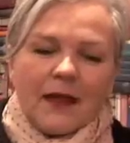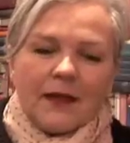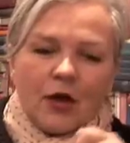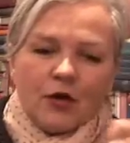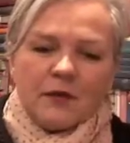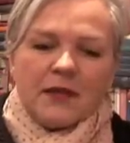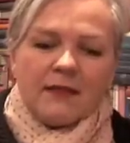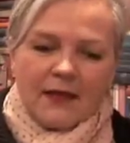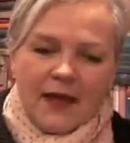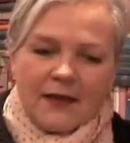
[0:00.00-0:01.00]
and
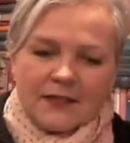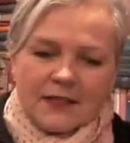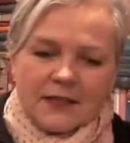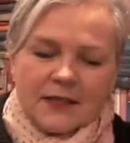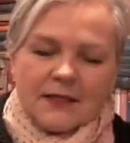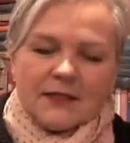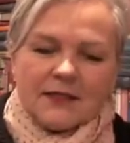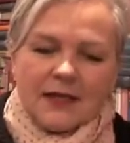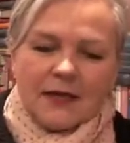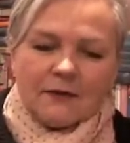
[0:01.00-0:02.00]
opened that and
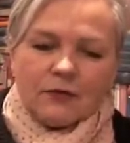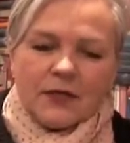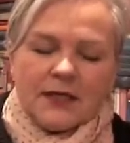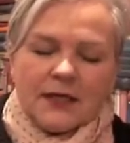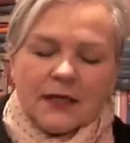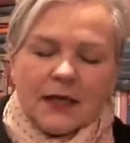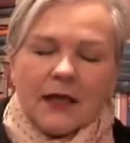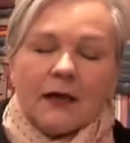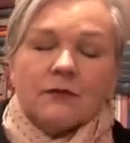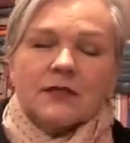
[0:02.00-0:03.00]
started reading it,
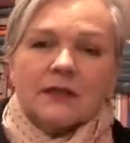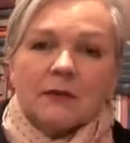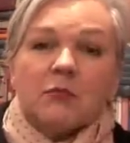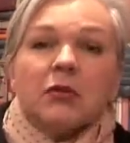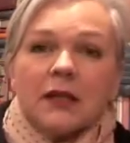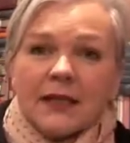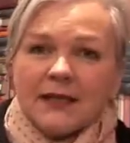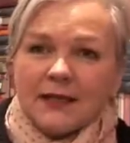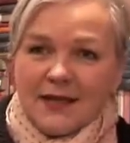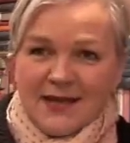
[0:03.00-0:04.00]
and I was
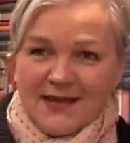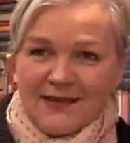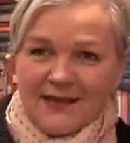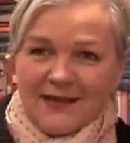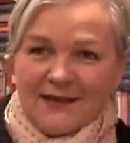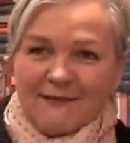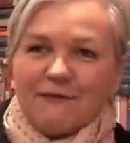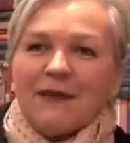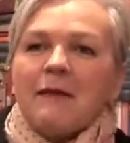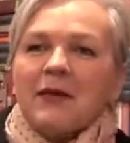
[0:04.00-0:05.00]
completely
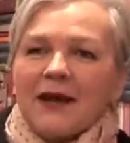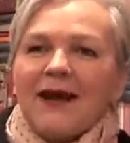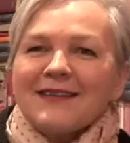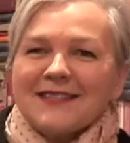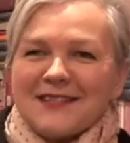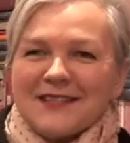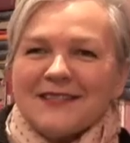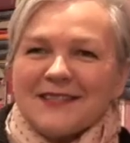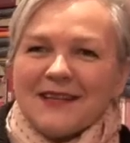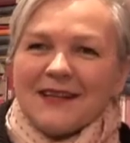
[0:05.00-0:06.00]

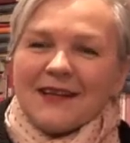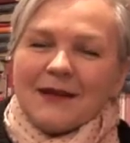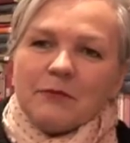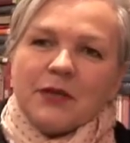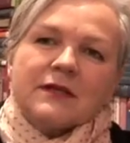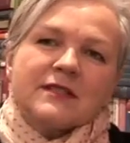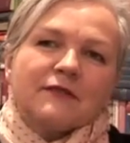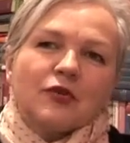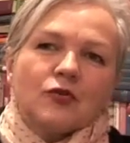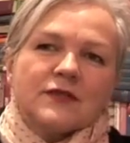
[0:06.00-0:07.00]
flabbergasted because,
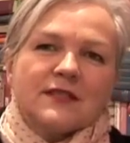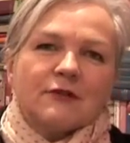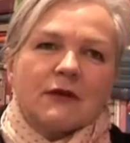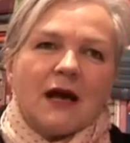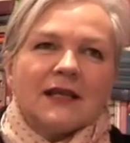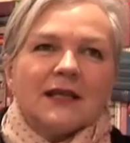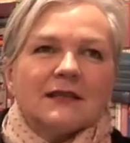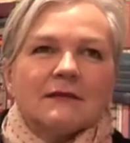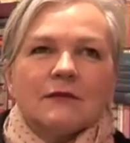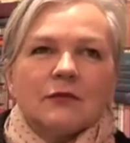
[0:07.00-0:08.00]
of course, the
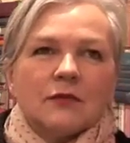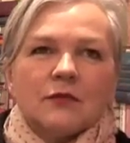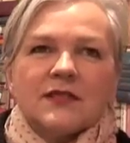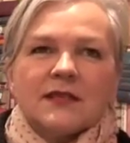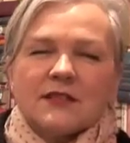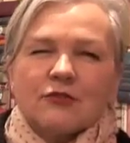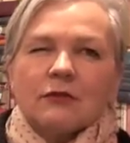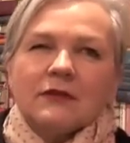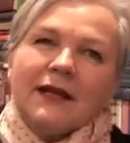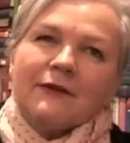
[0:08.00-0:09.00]
writing was
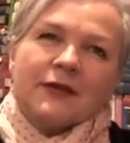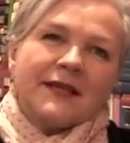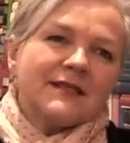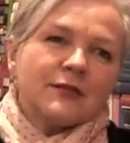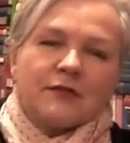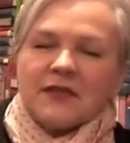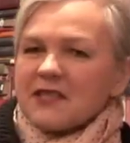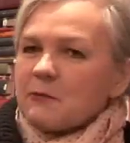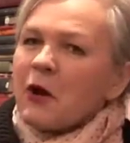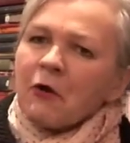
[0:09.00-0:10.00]
extraordinarily sort of
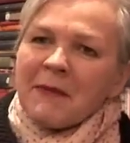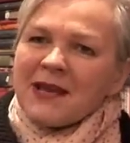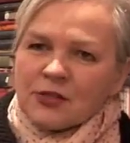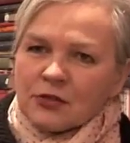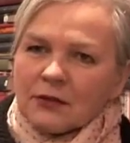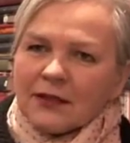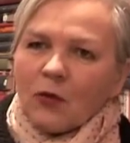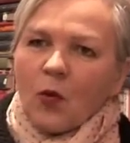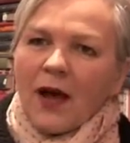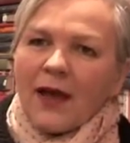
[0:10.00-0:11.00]
experimental in
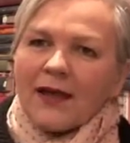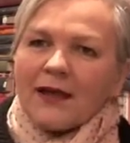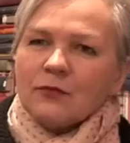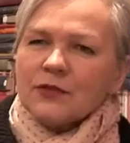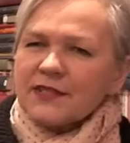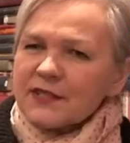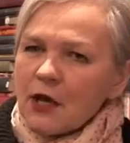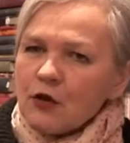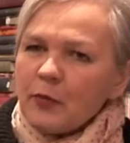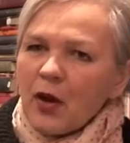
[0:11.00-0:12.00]
a way. It was
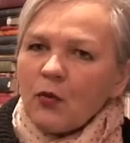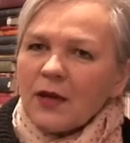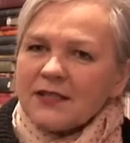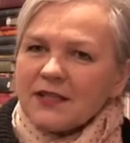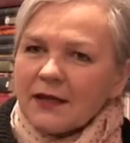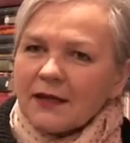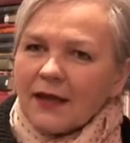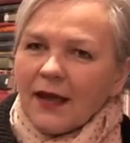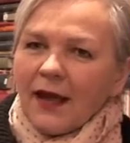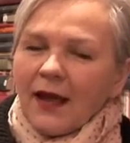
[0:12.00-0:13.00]
so poetic,
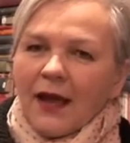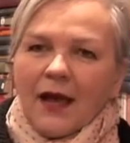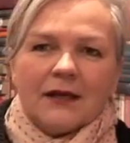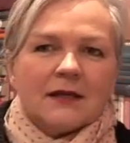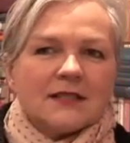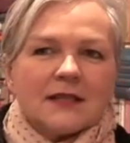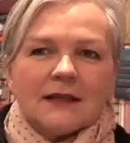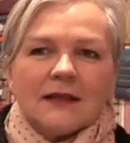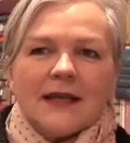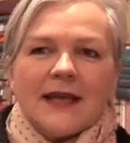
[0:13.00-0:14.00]
and I
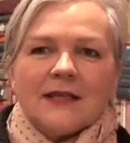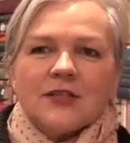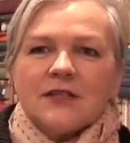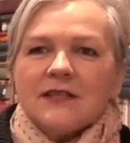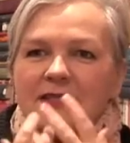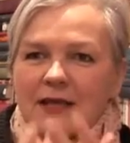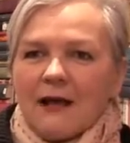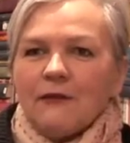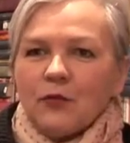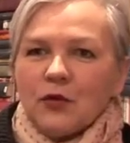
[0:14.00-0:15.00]
suddenly entered this
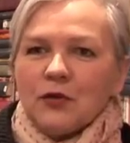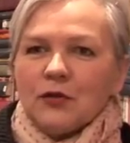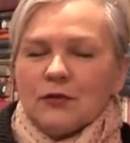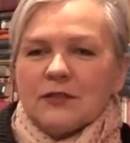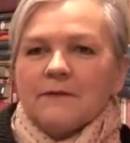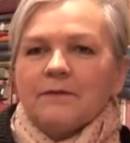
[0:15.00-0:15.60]
other world.